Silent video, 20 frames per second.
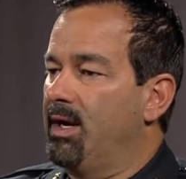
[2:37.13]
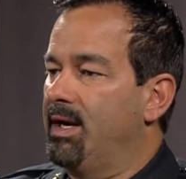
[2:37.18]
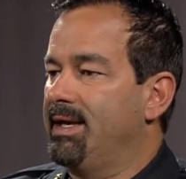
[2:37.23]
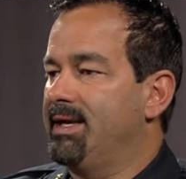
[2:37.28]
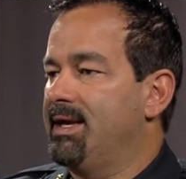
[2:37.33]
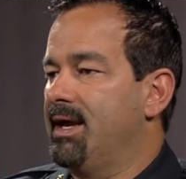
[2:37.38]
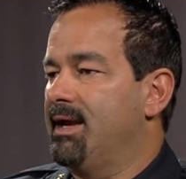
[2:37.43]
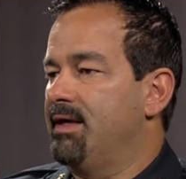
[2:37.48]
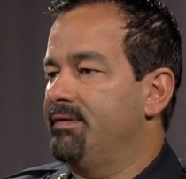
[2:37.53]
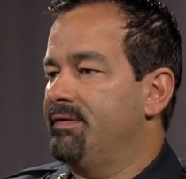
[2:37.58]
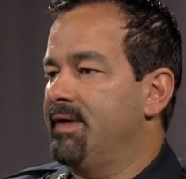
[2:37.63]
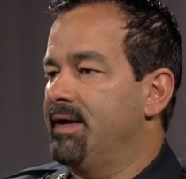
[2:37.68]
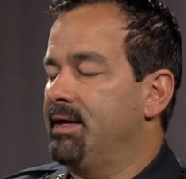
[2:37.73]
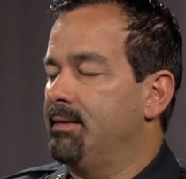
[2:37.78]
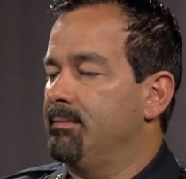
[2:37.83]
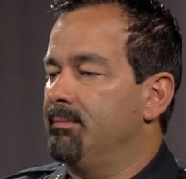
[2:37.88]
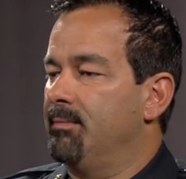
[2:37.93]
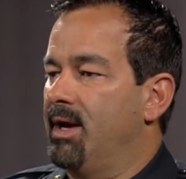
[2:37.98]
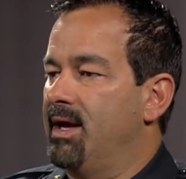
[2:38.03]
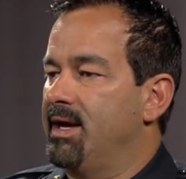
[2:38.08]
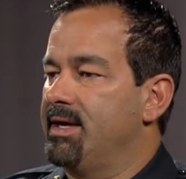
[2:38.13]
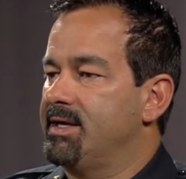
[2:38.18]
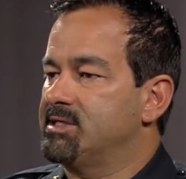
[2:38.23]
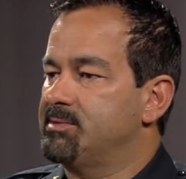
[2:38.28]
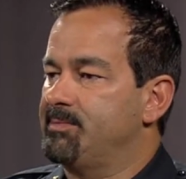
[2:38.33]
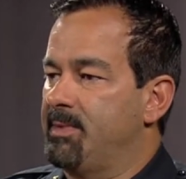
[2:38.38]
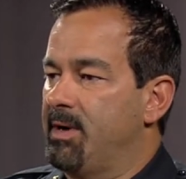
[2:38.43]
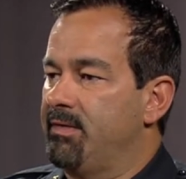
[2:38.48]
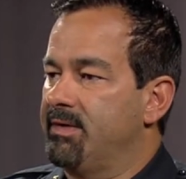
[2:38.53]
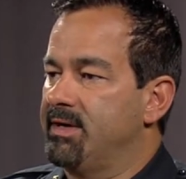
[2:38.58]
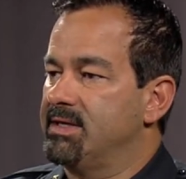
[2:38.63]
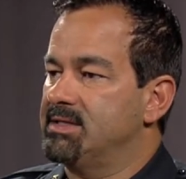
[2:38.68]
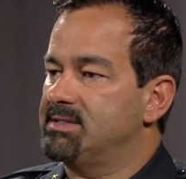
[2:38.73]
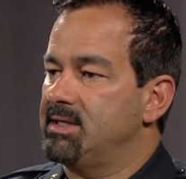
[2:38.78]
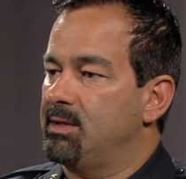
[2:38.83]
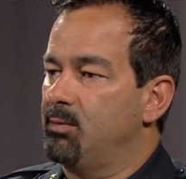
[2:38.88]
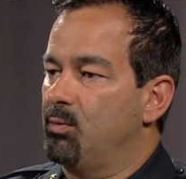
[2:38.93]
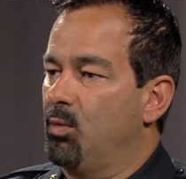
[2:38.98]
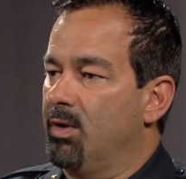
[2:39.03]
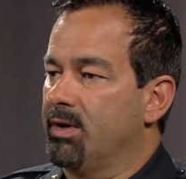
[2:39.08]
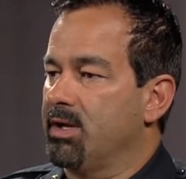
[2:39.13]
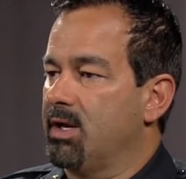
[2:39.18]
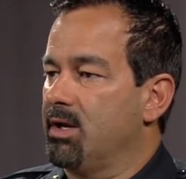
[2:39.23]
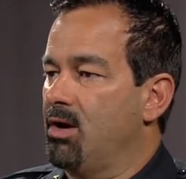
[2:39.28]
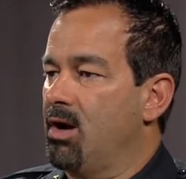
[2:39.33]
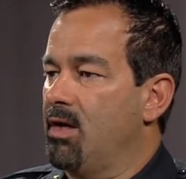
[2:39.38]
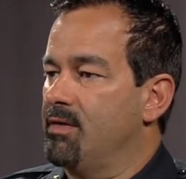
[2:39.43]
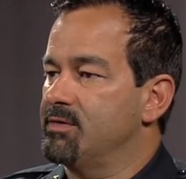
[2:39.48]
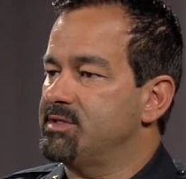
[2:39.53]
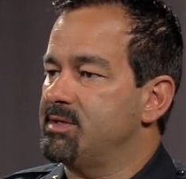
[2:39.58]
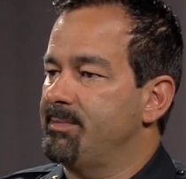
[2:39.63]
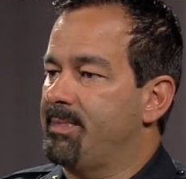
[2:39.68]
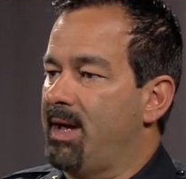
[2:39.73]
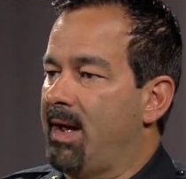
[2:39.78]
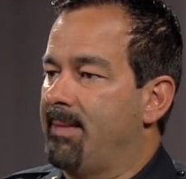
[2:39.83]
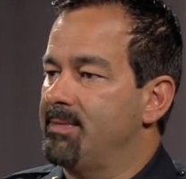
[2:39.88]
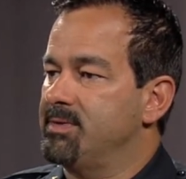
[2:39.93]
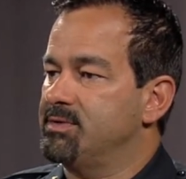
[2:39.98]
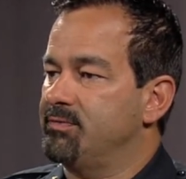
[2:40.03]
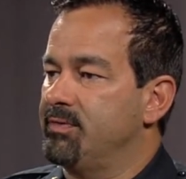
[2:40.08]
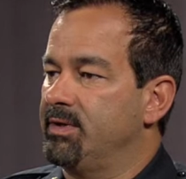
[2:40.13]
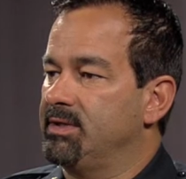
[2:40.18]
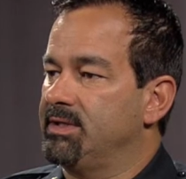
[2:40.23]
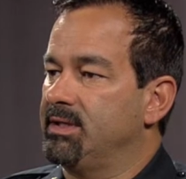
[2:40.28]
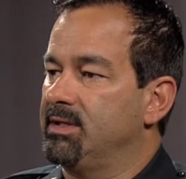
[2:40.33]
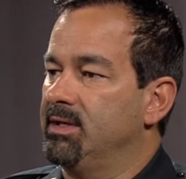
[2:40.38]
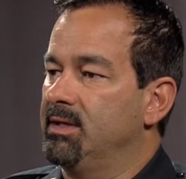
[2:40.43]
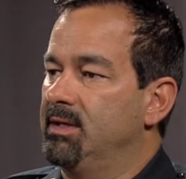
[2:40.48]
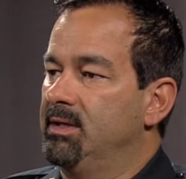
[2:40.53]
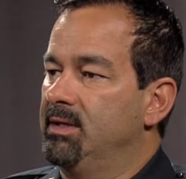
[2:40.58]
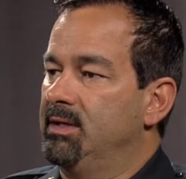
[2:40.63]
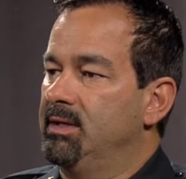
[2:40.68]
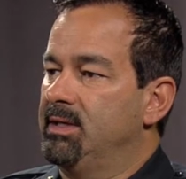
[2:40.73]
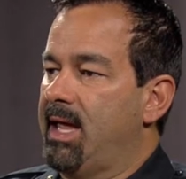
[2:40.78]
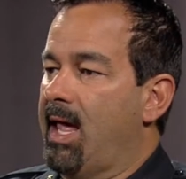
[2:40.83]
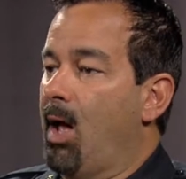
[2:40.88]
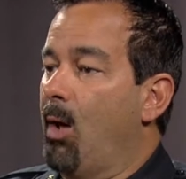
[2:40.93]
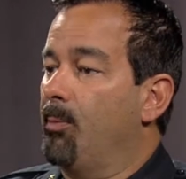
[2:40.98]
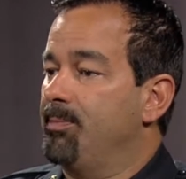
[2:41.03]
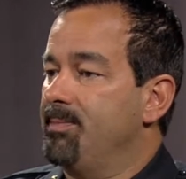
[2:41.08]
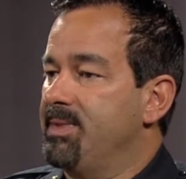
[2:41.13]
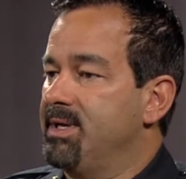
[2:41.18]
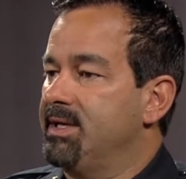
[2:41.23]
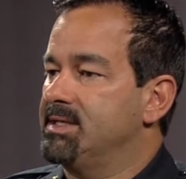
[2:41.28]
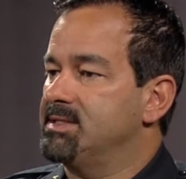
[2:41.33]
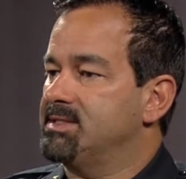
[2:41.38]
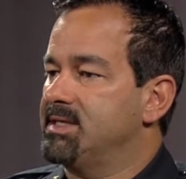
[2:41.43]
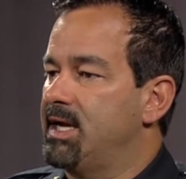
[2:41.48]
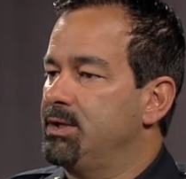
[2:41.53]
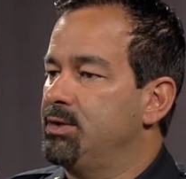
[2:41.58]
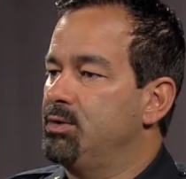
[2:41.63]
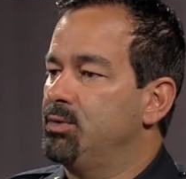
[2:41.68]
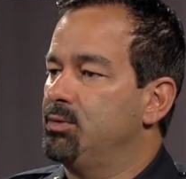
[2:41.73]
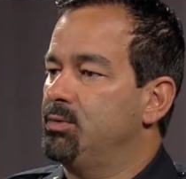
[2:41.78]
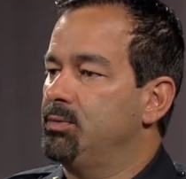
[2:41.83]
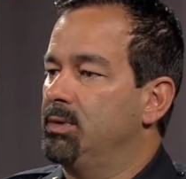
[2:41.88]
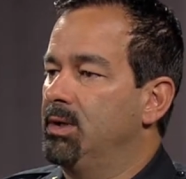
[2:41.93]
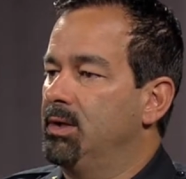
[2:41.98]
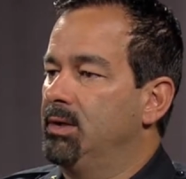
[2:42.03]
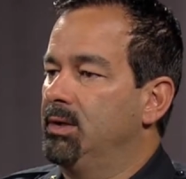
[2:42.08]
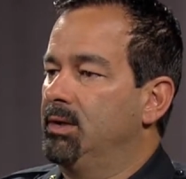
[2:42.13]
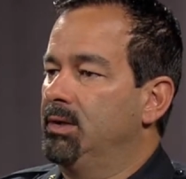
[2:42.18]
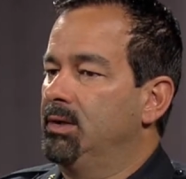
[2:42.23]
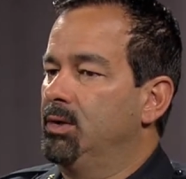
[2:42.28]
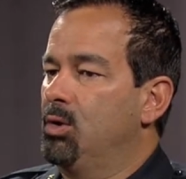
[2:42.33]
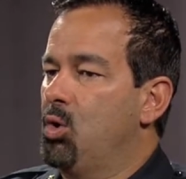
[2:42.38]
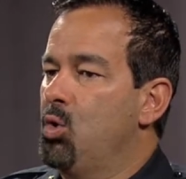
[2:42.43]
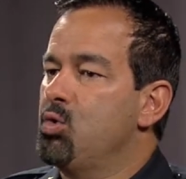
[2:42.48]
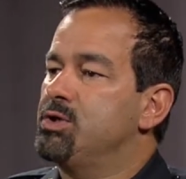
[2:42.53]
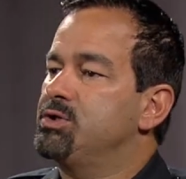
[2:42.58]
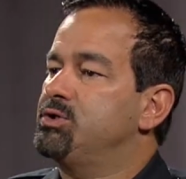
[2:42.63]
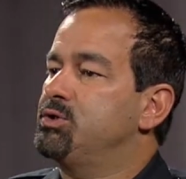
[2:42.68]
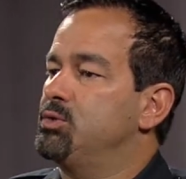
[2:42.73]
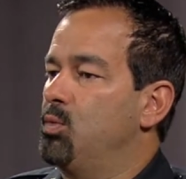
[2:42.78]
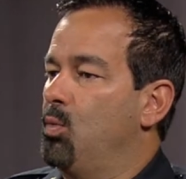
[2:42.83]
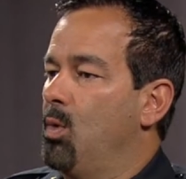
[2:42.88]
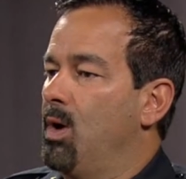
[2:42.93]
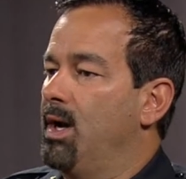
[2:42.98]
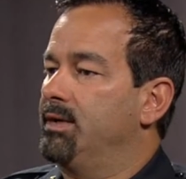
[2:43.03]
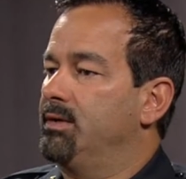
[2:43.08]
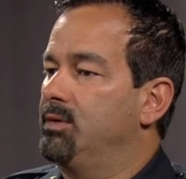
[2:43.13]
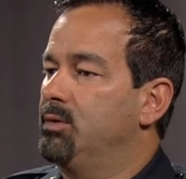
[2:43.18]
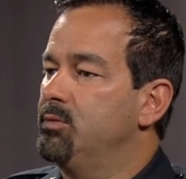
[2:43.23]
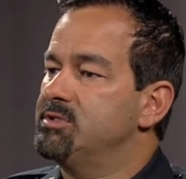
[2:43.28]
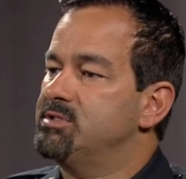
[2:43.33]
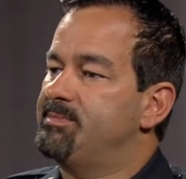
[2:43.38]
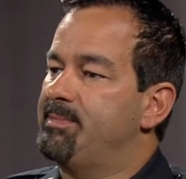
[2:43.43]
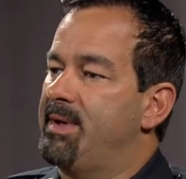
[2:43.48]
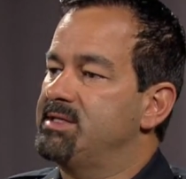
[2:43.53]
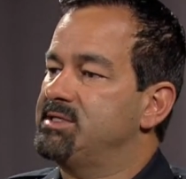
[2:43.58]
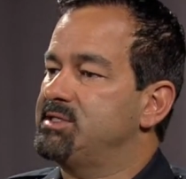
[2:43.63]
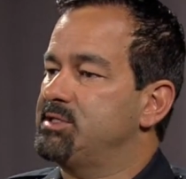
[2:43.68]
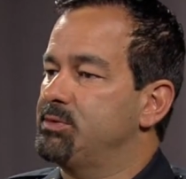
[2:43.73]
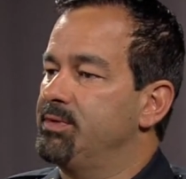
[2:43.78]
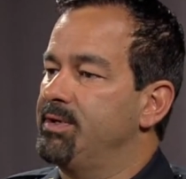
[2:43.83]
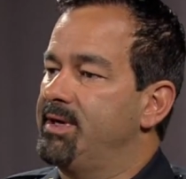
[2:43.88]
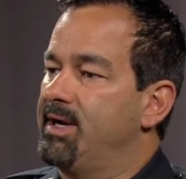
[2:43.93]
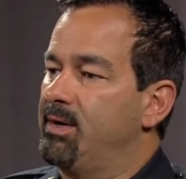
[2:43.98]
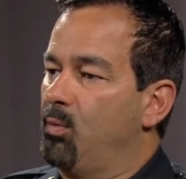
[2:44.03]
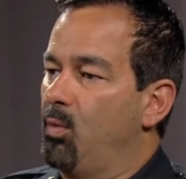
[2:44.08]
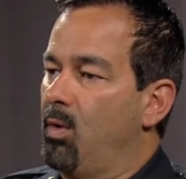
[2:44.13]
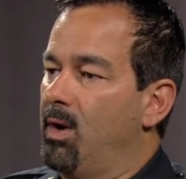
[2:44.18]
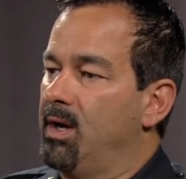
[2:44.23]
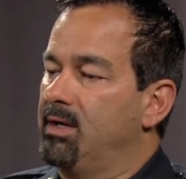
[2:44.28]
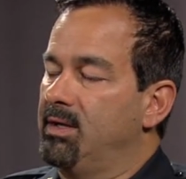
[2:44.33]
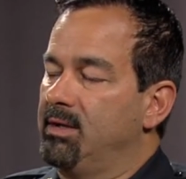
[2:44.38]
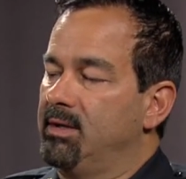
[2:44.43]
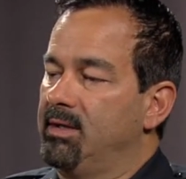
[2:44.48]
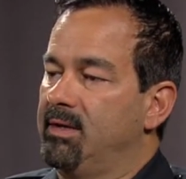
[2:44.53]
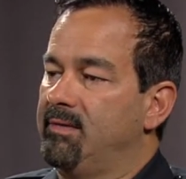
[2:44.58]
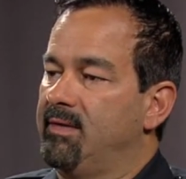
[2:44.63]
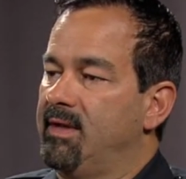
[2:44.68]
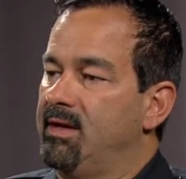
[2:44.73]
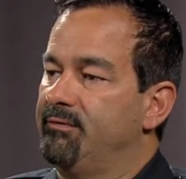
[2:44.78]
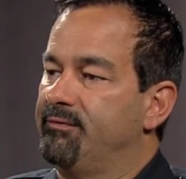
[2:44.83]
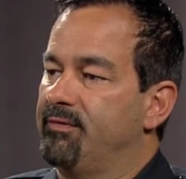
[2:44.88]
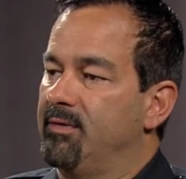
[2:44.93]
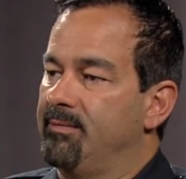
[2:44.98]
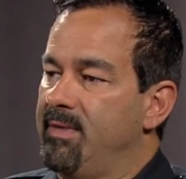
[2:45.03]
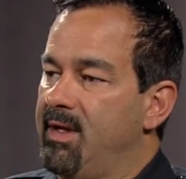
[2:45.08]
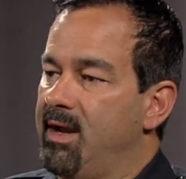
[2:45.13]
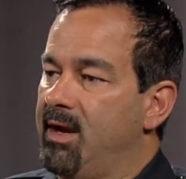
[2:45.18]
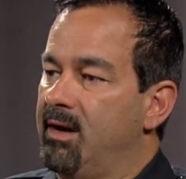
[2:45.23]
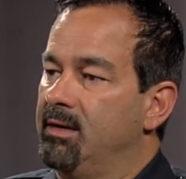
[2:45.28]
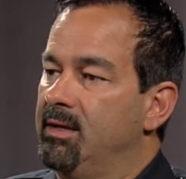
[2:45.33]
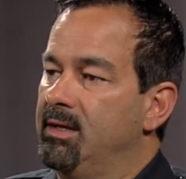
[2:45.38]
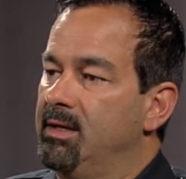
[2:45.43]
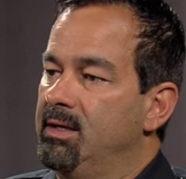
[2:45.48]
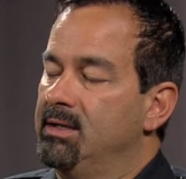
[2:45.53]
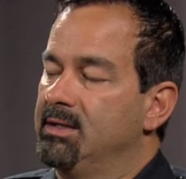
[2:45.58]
And again, I think my experience in working in all those departments really helped me, because I knew who could do what, who was best suited at what, and then from there,